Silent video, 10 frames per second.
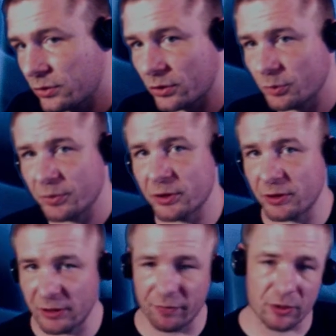search the
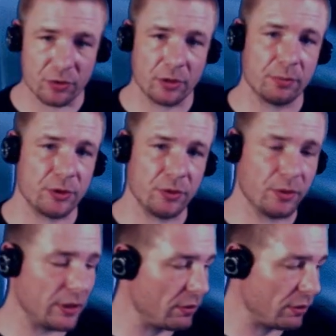specific term too,
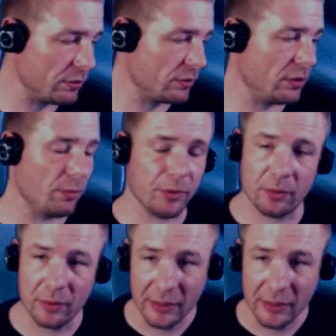and that'll also help you.